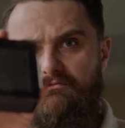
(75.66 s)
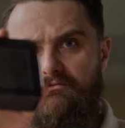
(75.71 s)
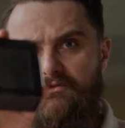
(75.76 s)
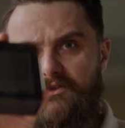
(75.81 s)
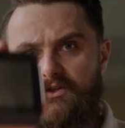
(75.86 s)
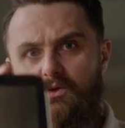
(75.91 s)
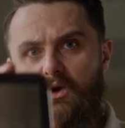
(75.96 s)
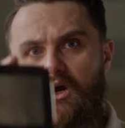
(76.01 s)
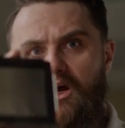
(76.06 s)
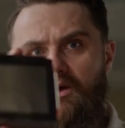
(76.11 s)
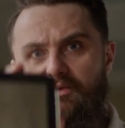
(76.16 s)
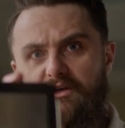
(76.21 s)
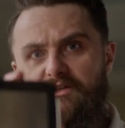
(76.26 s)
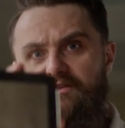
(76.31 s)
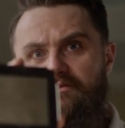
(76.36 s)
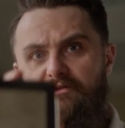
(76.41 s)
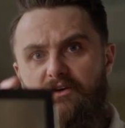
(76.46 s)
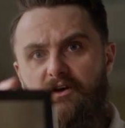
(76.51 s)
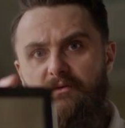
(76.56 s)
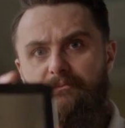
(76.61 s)
square
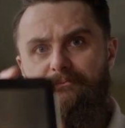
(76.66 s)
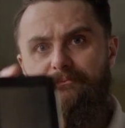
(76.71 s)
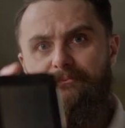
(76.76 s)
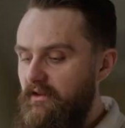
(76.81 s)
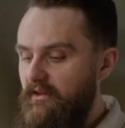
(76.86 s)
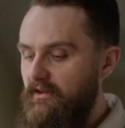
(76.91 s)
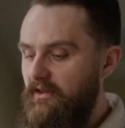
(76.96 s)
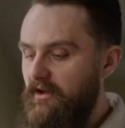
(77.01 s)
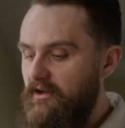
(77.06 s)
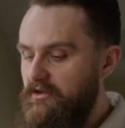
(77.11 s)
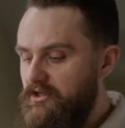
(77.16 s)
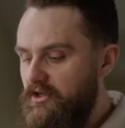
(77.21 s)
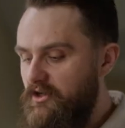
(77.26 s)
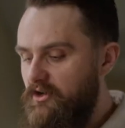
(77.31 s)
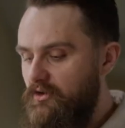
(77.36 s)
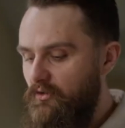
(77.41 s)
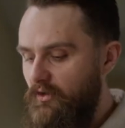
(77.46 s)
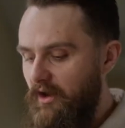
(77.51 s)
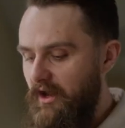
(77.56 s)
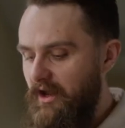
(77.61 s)
piece of film. There's a
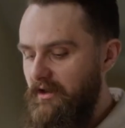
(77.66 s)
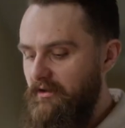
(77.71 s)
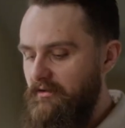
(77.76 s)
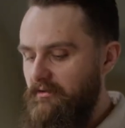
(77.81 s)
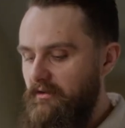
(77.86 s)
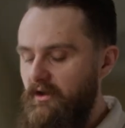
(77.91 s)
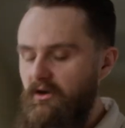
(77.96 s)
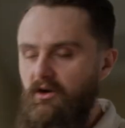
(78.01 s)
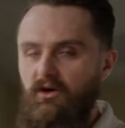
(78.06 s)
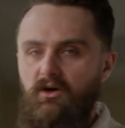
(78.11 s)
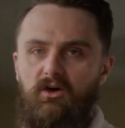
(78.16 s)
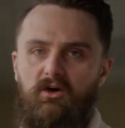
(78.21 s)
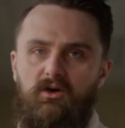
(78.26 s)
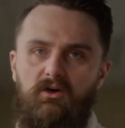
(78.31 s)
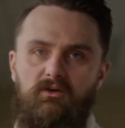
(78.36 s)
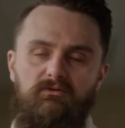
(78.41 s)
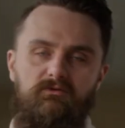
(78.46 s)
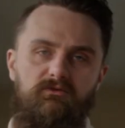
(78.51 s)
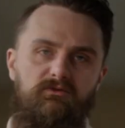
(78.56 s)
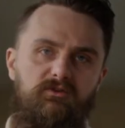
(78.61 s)
great
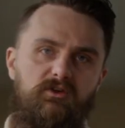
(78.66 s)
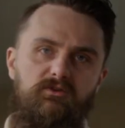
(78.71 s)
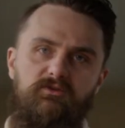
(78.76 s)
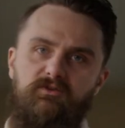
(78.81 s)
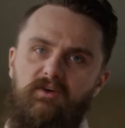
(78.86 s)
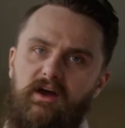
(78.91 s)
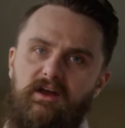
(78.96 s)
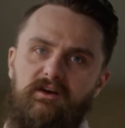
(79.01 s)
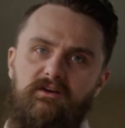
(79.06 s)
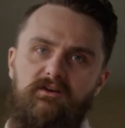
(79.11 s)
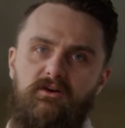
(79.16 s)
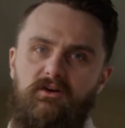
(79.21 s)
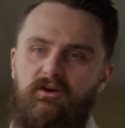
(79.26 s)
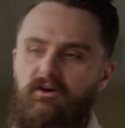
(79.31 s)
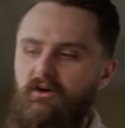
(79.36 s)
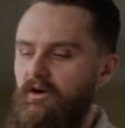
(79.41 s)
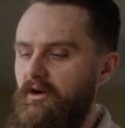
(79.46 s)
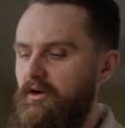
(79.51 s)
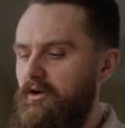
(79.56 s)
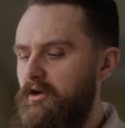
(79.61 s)
little
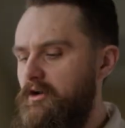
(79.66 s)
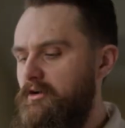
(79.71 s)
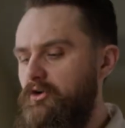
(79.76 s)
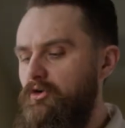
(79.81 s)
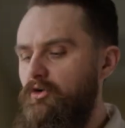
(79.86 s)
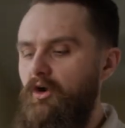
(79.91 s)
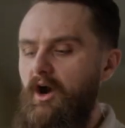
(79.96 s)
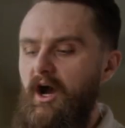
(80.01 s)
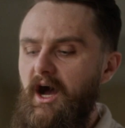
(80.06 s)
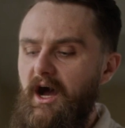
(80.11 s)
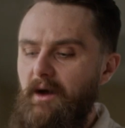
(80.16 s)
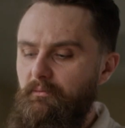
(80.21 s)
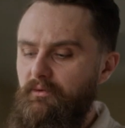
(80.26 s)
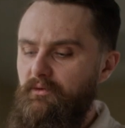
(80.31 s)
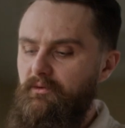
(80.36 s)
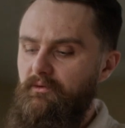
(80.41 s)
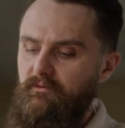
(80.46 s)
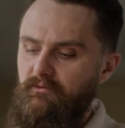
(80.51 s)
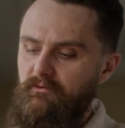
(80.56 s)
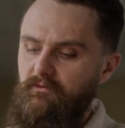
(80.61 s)
viewfinder crop
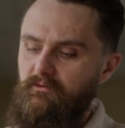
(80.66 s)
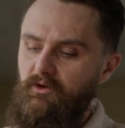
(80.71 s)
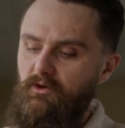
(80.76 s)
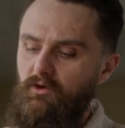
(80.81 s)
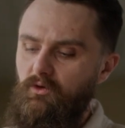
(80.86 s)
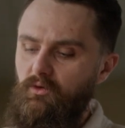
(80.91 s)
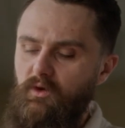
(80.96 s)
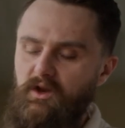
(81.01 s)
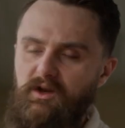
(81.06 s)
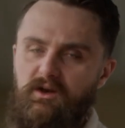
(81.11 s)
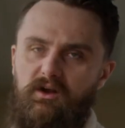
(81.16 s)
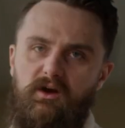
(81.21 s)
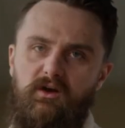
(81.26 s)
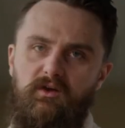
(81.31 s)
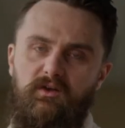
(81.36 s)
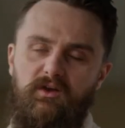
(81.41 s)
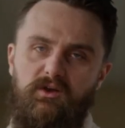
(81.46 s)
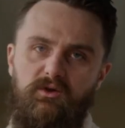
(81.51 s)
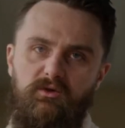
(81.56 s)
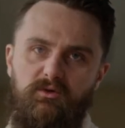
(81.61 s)
little
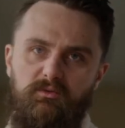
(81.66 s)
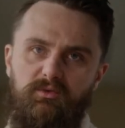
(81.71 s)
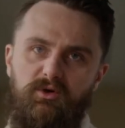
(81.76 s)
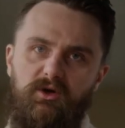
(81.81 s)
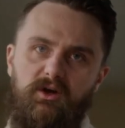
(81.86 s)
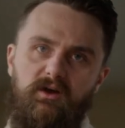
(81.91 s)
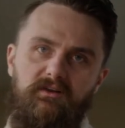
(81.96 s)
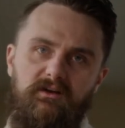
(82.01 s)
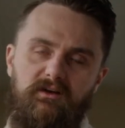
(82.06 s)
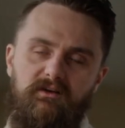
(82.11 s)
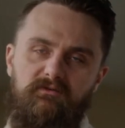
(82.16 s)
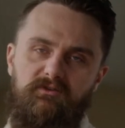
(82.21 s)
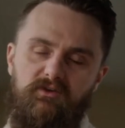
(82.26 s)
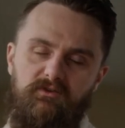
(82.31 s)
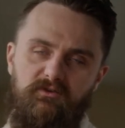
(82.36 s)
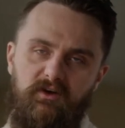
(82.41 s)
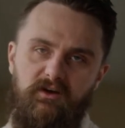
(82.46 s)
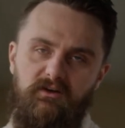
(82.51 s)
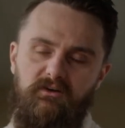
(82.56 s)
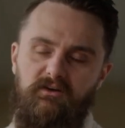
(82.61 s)
window that you put on the
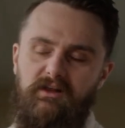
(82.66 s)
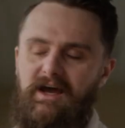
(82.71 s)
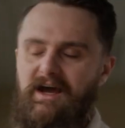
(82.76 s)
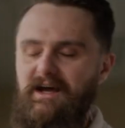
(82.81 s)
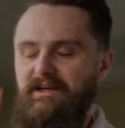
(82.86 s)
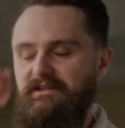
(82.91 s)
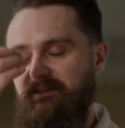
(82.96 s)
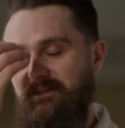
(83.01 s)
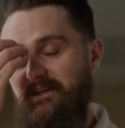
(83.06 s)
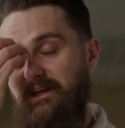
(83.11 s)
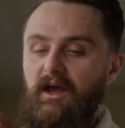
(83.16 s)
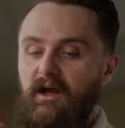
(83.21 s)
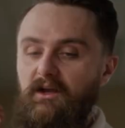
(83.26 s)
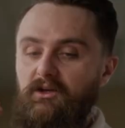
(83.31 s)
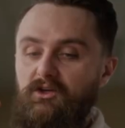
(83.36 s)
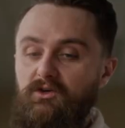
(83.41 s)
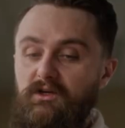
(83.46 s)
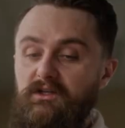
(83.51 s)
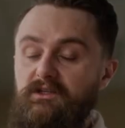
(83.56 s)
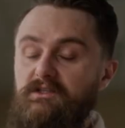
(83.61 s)
viewfinder glass
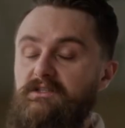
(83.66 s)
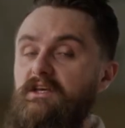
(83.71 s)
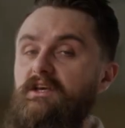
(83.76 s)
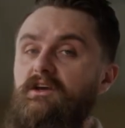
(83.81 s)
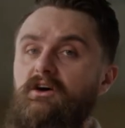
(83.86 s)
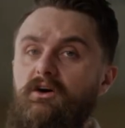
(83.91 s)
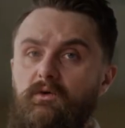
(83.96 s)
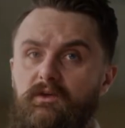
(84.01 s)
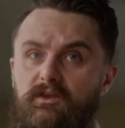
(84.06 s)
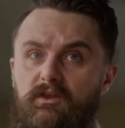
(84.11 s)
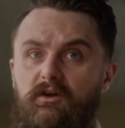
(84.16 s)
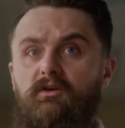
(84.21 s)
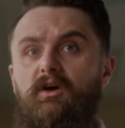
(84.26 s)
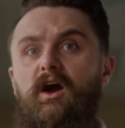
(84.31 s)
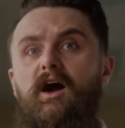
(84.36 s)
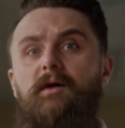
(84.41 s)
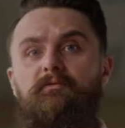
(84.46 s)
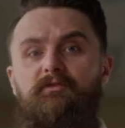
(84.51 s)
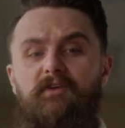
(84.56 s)
and you can deal with the crop